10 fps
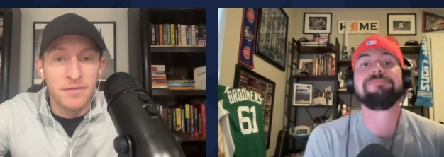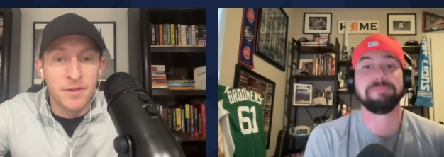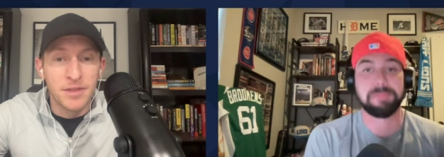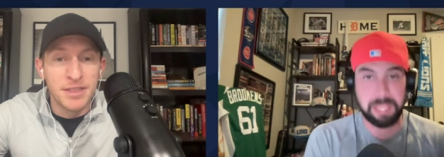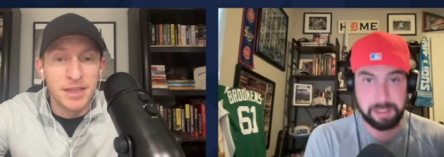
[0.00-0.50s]

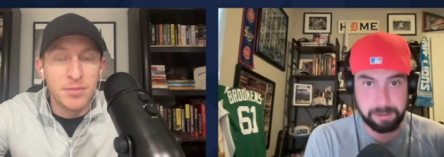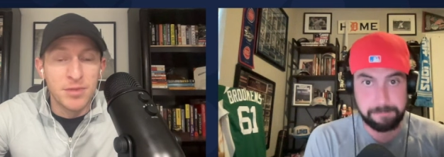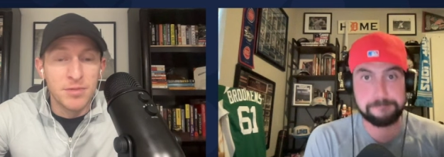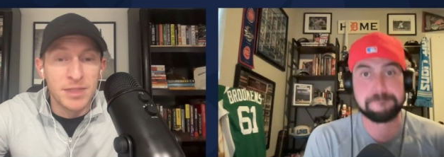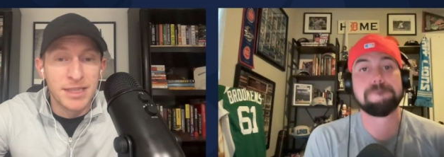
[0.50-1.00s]
Speaker 1: for his
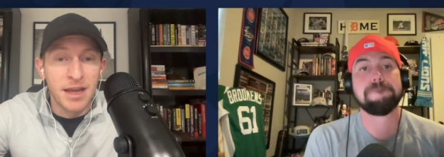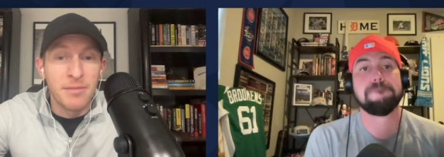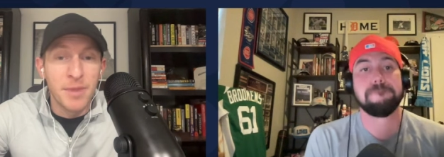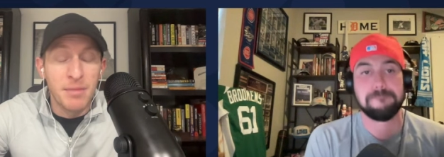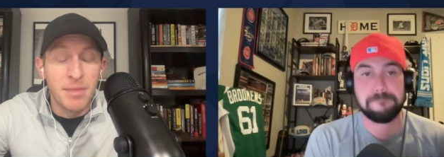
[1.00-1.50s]
debut
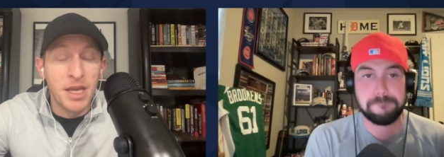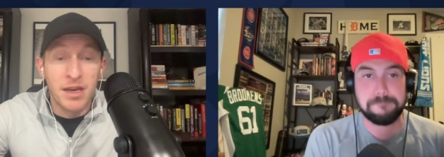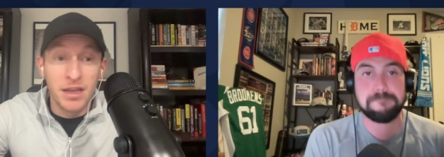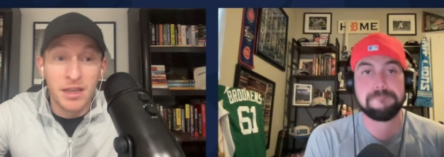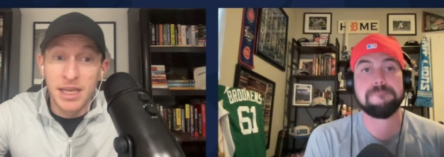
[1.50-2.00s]
instead of Matt Manning, and